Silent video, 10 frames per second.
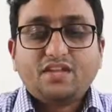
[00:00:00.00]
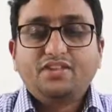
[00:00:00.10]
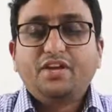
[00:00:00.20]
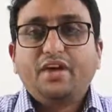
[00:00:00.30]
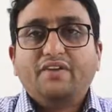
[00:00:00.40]

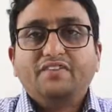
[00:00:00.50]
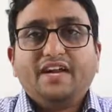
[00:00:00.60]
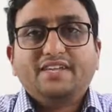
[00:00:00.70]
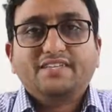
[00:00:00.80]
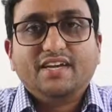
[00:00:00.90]
There you have it,
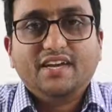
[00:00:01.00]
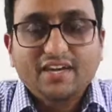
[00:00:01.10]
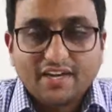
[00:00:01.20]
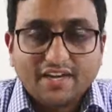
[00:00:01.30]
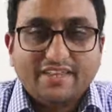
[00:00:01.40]
guys.
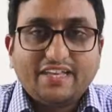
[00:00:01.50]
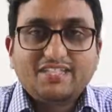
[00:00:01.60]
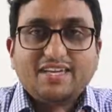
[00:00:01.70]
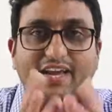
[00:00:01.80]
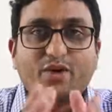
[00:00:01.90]

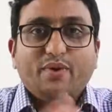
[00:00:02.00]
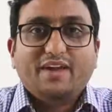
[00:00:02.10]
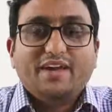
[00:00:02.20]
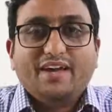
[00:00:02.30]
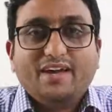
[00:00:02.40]
That's a
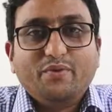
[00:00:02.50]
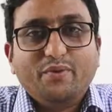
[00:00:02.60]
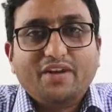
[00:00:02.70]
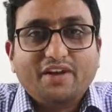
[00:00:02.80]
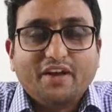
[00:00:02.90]
quick
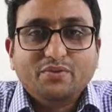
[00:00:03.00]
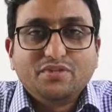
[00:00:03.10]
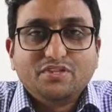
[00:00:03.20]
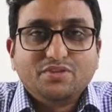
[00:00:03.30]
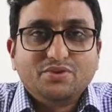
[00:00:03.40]

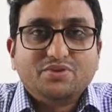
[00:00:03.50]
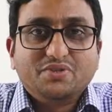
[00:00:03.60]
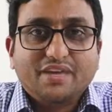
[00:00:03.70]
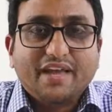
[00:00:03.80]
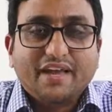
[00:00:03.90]
workaround
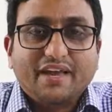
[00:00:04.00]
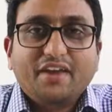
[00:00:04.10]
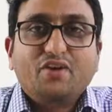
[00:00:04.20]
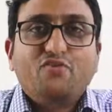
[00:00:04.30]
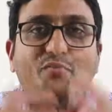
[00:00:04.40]
to
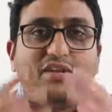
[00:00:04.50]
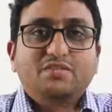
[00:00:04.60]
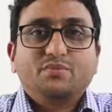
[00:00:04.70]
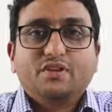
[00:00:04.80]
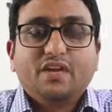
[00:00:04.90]
kick off
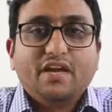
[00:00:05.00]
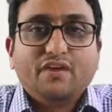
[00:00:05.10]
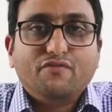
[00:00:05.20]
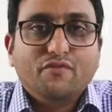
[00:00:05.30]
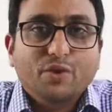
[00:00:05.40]
multiple
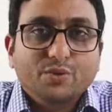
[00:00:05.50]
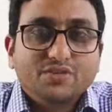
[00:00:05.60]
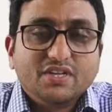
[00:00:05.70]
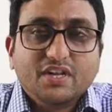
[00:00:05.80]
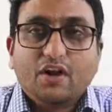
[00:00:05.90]

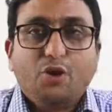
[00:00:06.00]
flows,